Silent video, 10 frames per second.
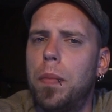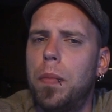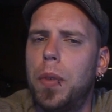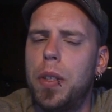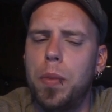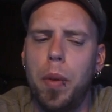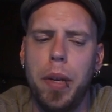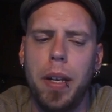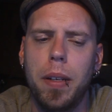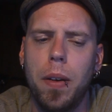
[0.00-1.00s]
which is what we
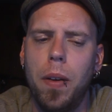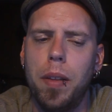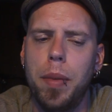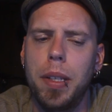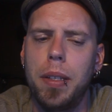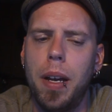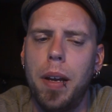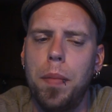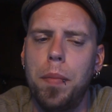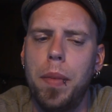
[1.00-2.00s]
had to call them at the
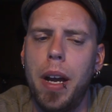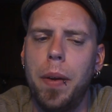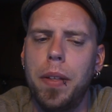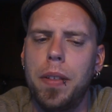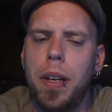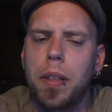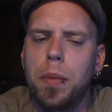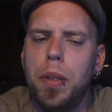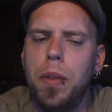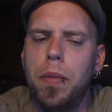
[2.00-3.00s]
time. Now it's an actual
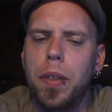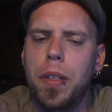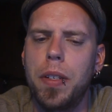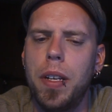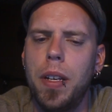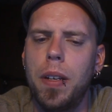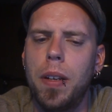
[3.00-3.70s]
university.